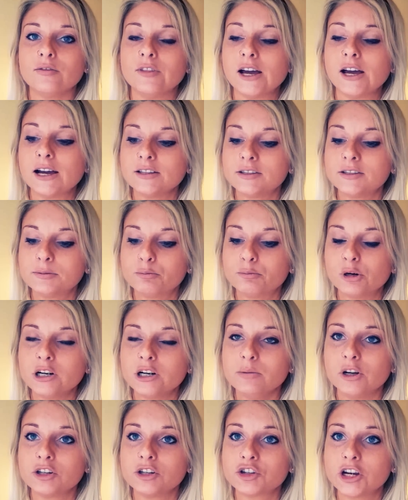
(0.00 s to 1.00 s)
That's
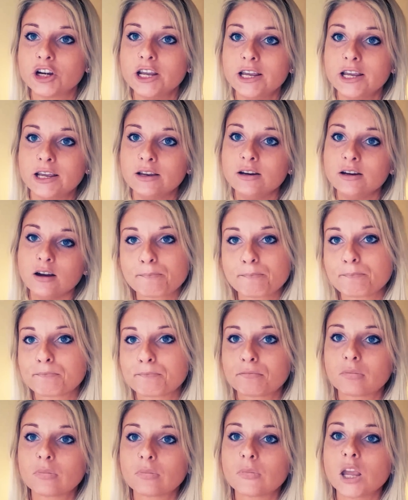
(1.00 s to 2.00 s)
pretty much it.
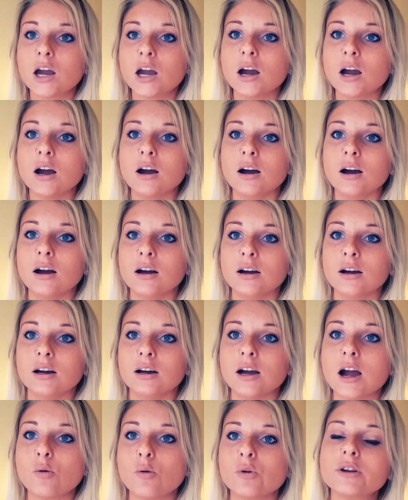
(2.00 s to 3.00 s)

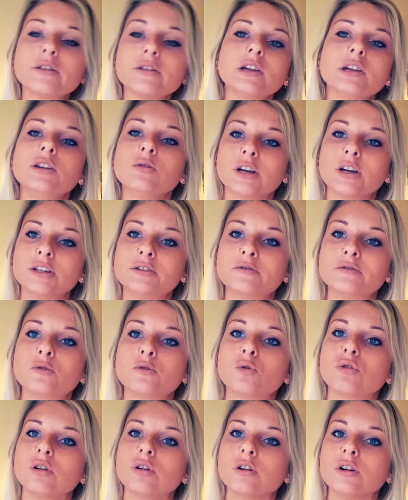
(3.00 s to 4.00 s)
I want to thank you guys
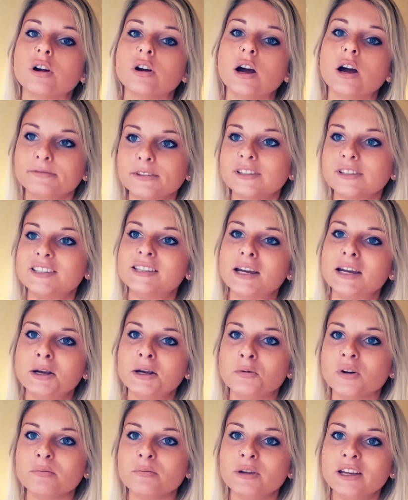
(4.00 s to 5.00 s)
for
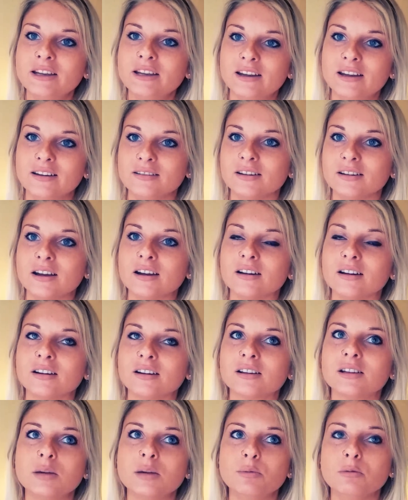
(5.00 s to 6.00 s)
staying with me
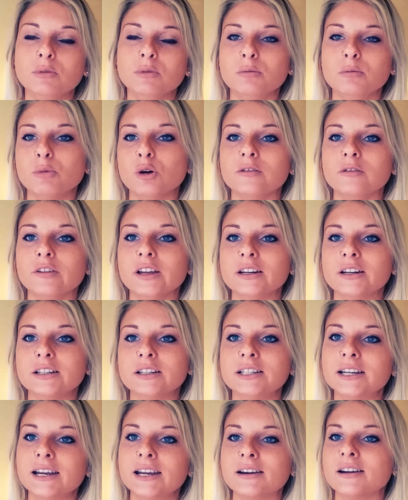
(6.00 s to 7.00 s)
and keeping me
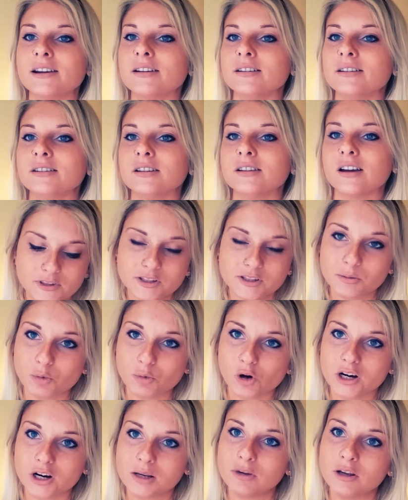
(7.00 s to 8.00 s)
motivated and
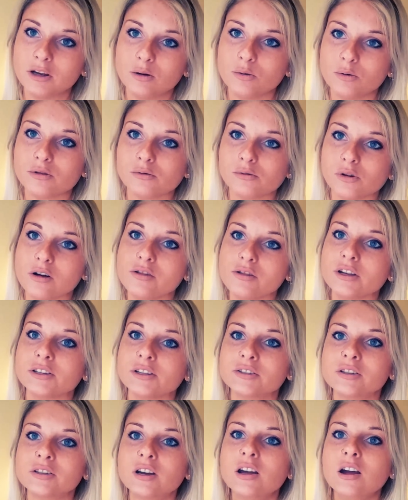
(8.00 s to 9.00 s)
supporting me through all
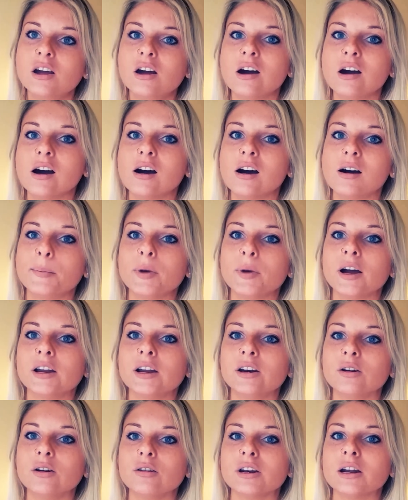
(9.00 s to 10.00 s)
this. I
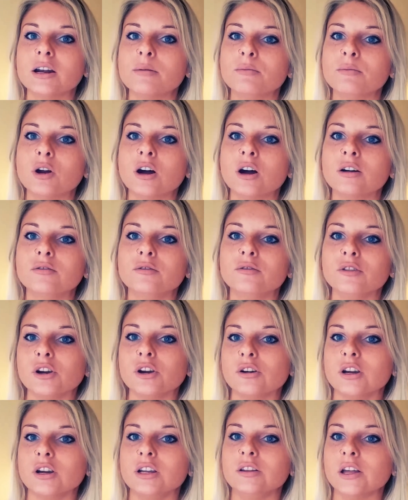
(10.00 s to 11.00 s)
know that I'm not
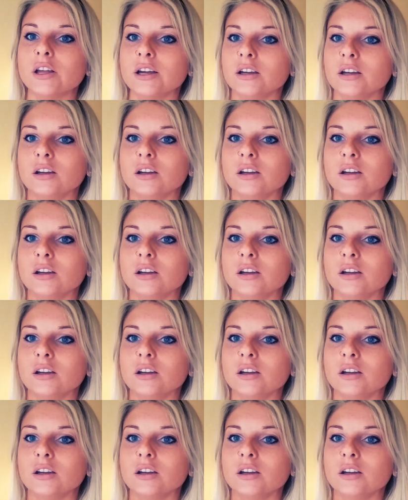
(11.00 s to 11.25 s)
very